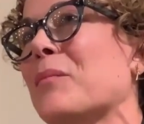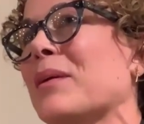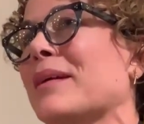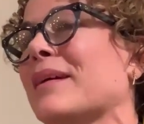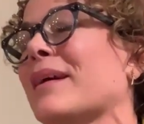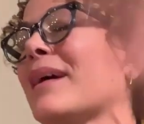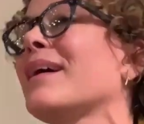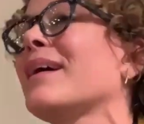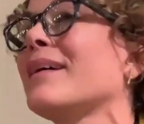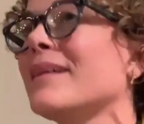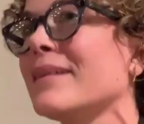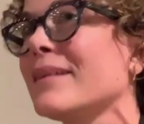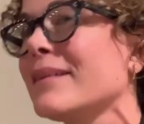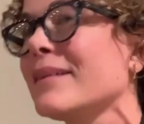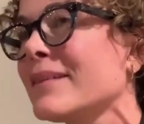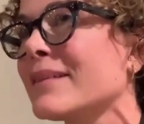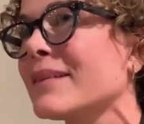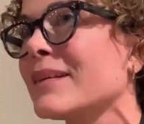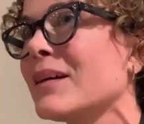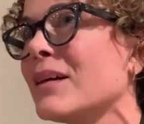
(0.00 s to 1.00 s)

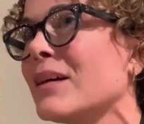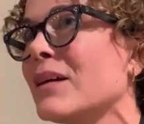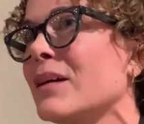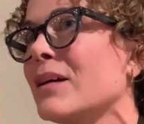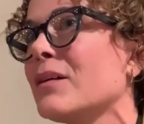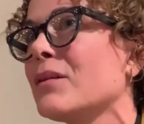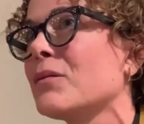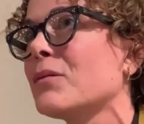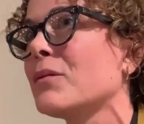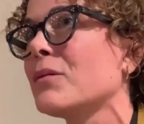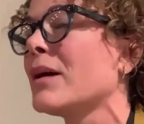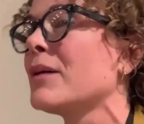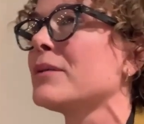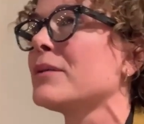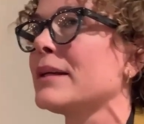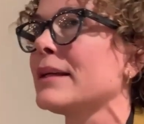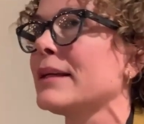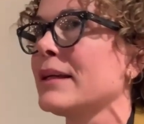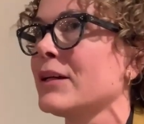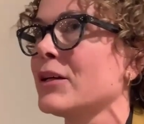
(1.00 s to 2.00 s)
because we're
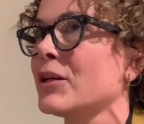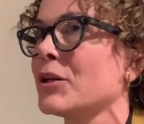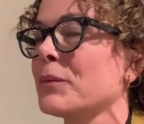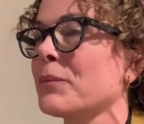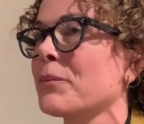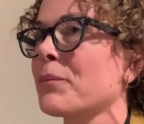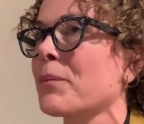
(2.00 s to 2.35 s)
already here.